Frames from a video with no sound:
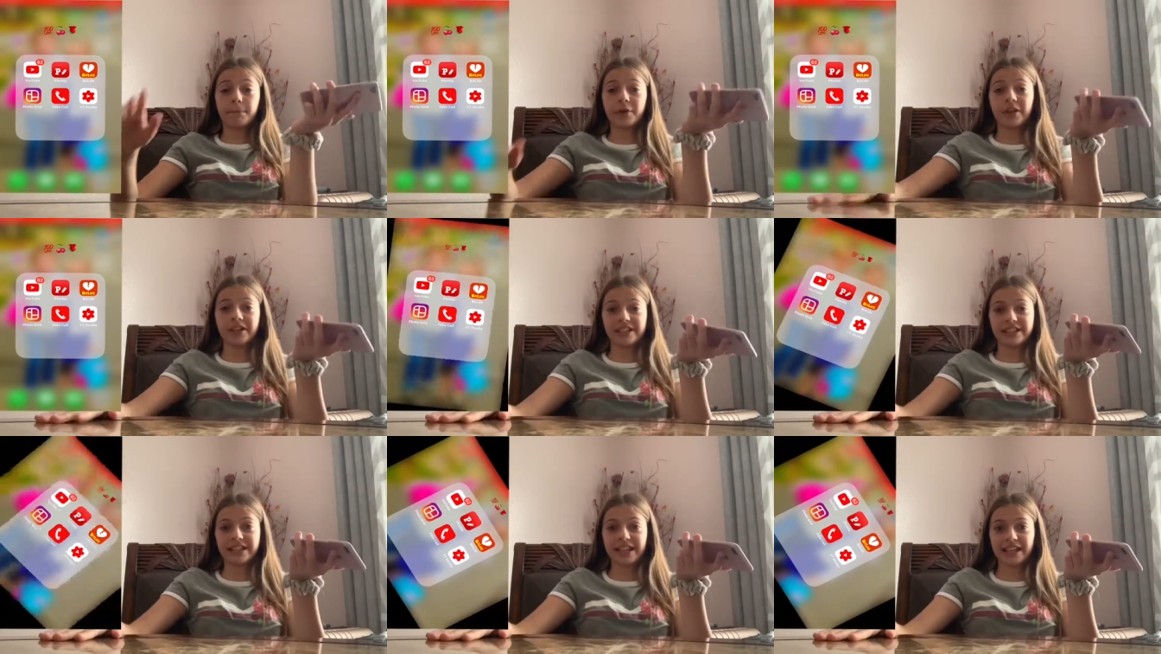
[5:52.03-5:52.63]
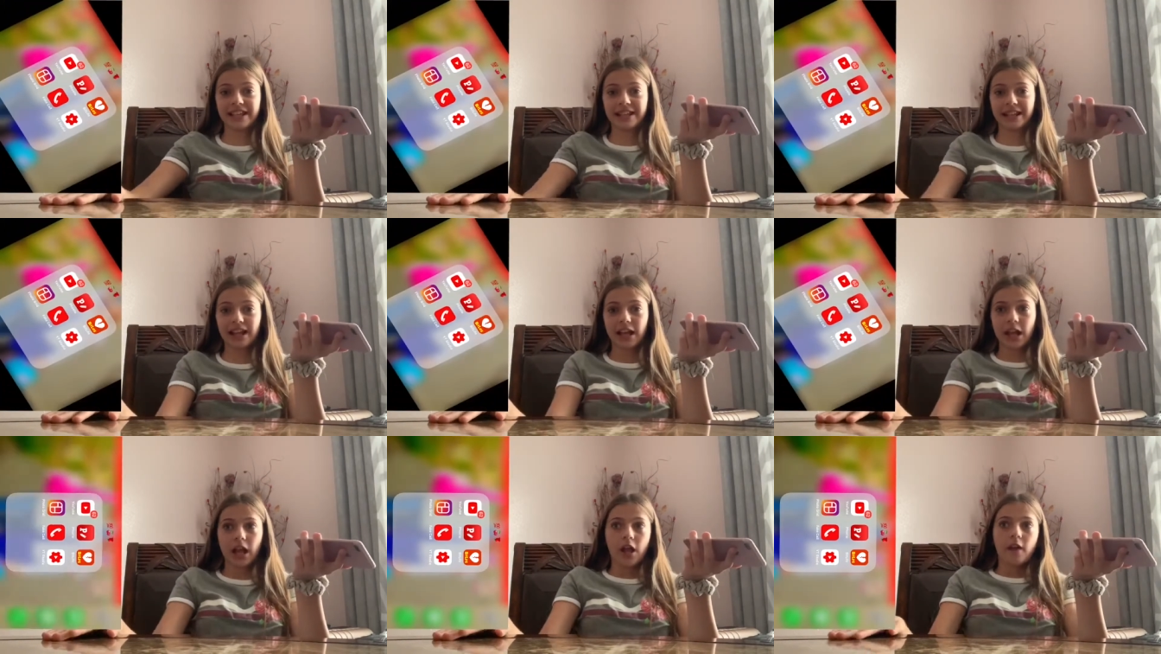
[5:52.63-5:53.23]
person
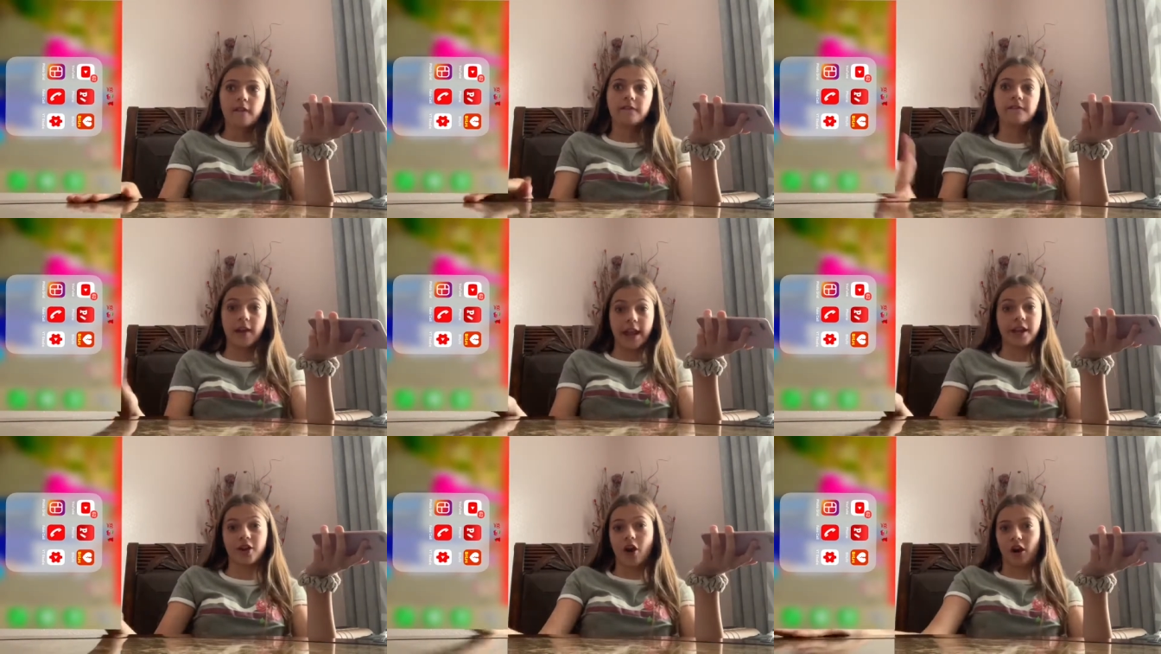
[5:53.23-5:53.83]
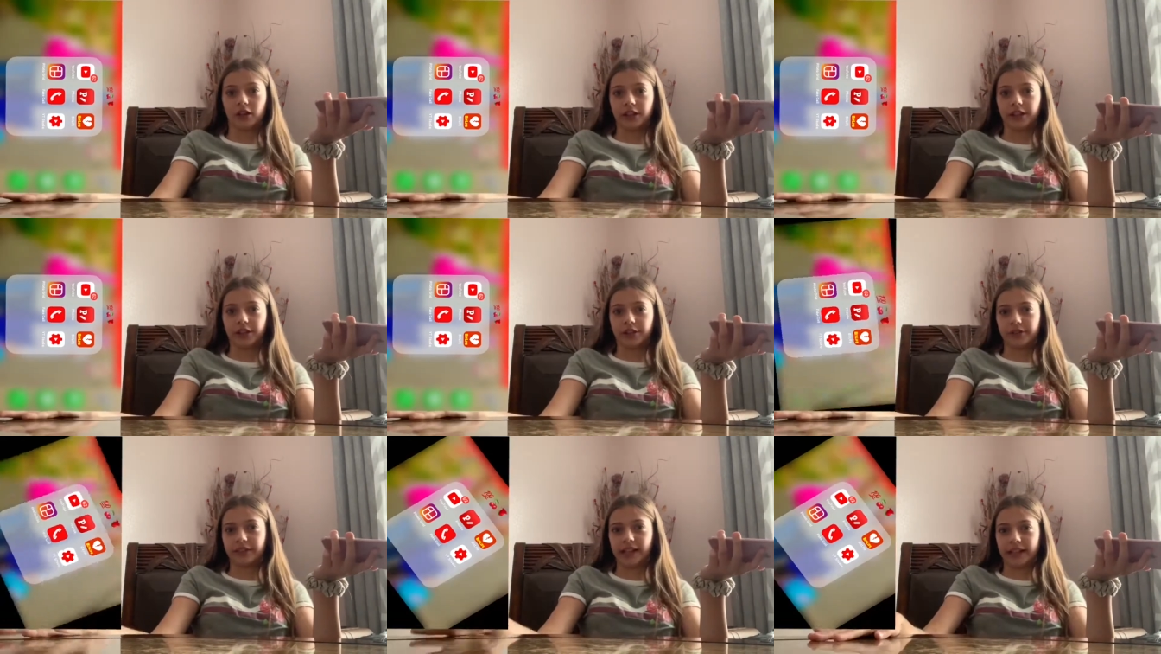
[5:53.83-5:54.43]
fake calling
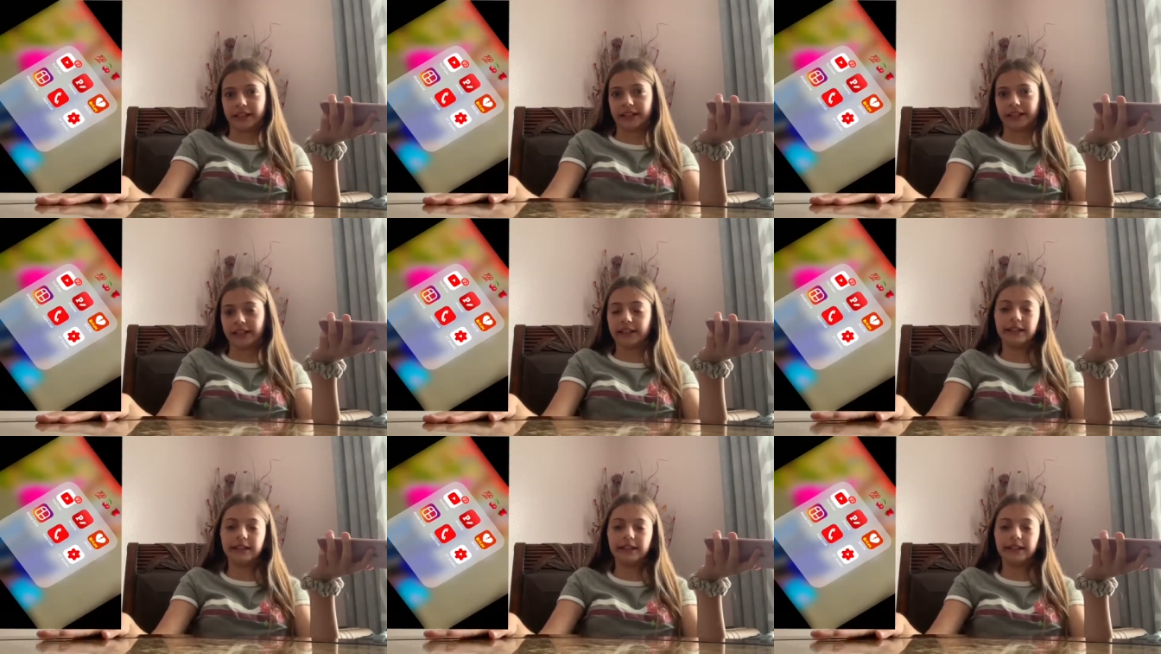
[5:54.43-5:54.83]
you technically.